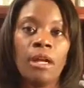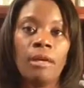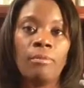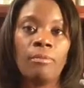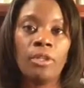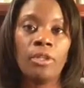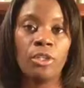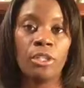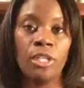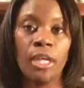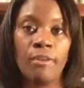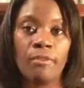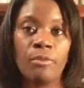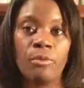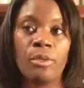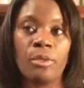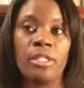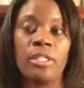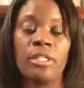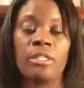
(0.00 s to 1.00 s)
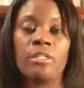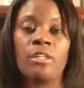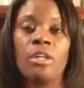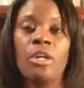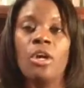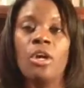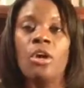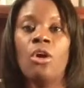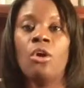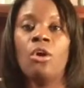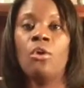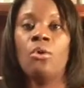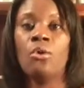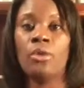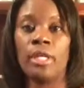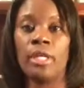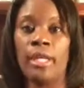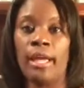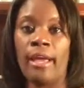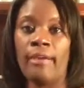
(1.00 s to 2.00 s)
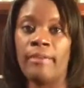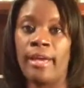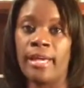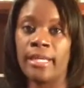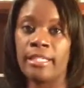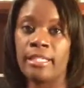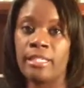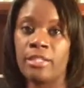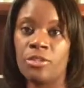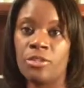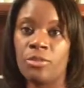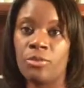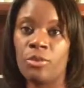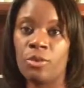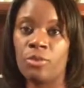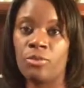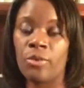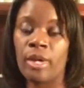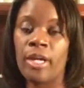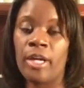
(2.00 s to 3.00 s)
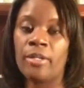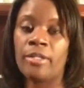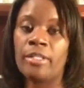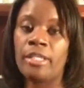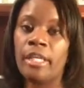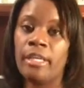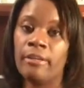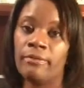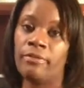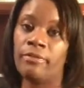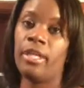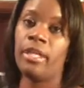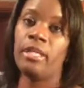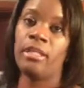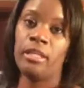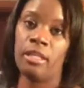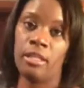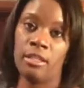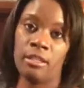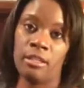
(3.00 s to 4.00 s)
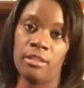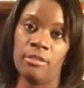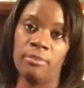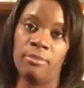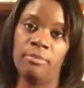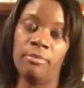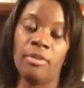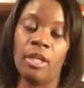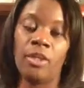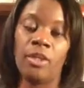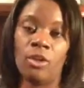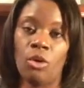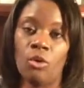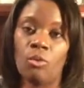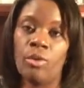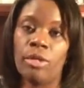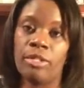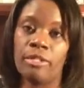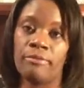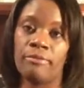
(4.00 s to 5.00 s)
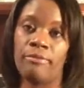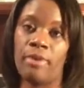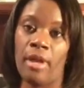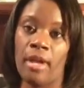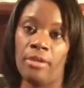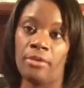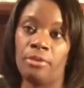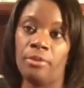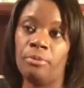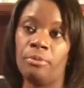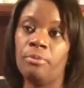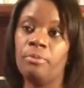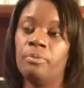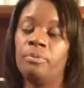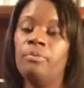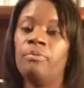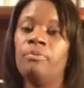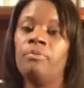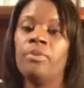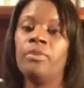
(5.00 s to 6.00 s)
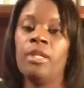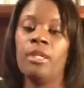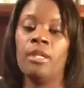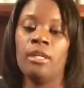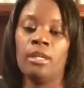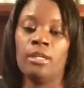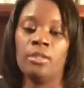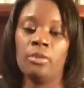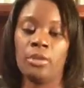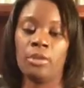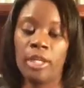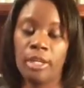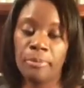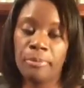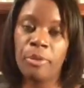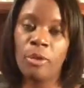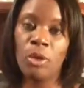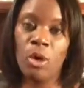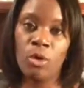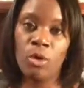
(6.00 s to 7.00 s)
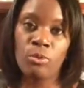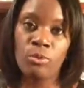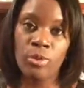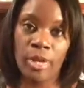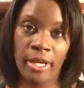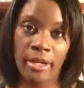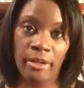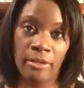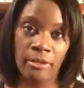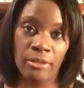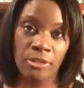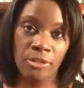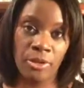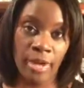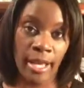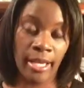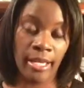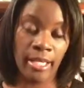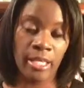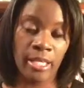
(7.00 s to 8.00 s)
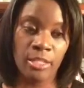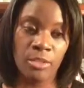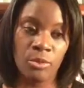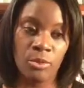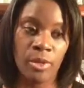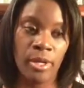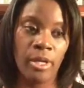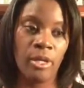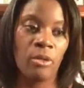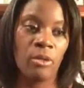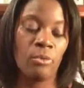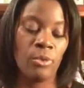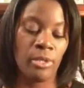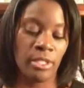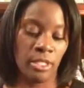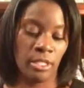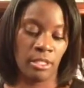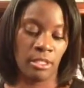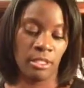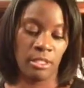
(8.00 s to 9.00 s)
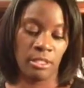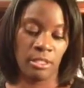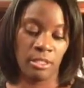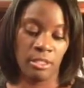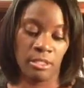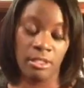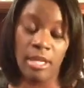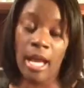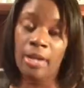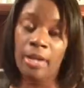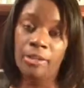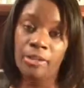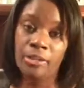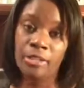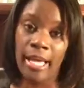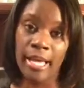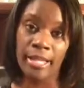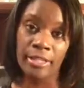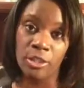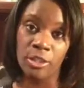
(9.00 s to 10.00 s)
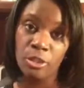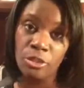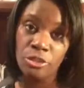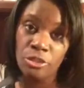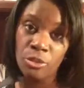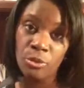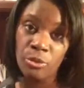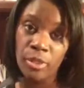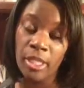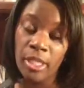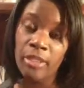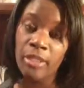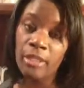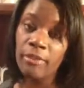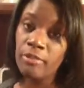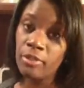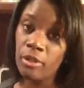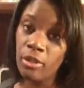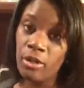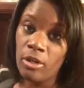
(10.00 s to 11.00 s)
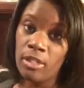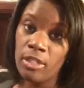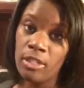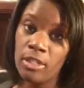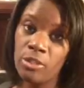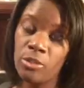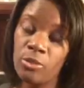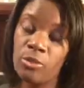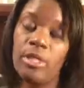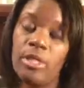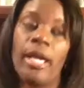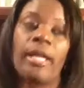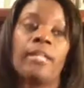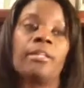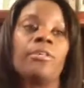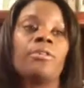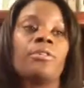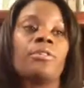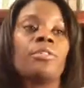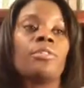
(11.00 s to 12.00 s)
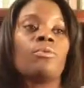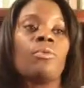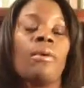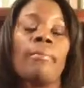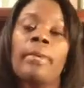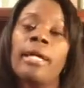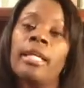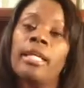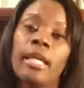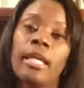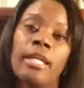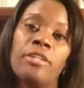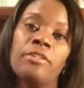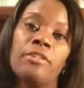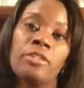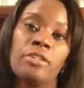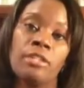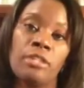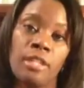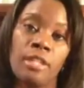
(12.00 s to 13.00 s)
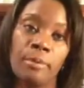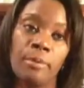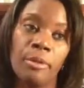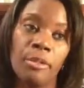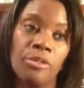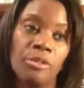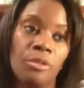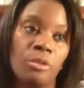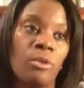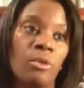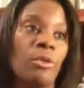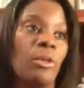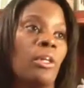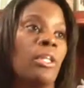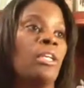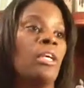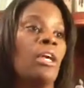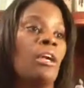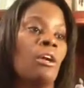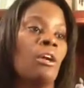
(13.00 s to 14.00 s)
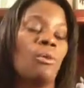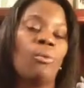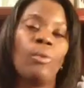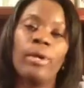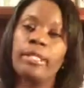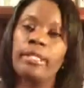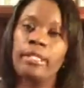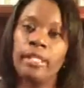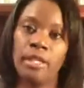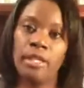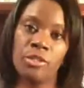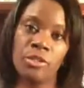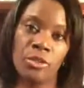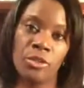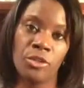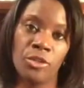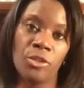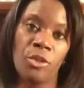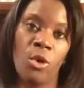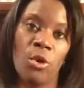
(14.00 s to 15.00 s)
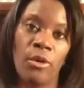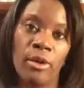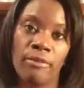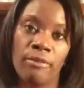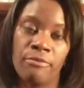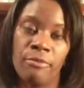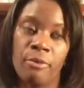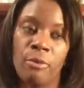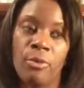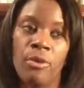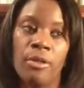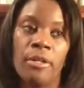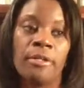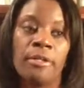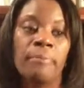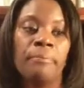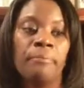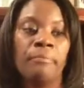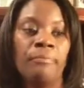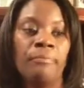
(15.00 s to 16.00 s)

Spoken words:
your loved ones, who can have access to those records if they need them. They know where to find them. So keep your own record tracking as well. What did the doctor diagnose you with, if there are any new diagnoses? What medications did they put you on? What tests are you going for?